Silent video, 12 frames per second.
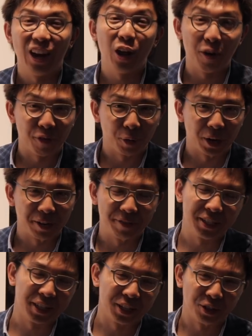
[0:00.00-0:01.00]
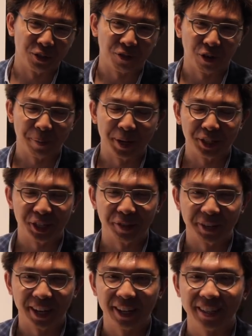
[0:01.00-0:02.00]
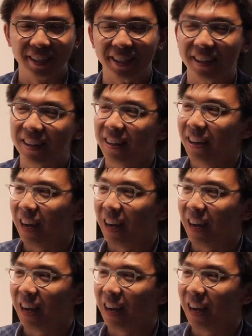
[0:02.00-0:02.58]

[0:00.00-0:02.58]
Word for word: Hello everyone, Vincent Teoh from HDTV Test here.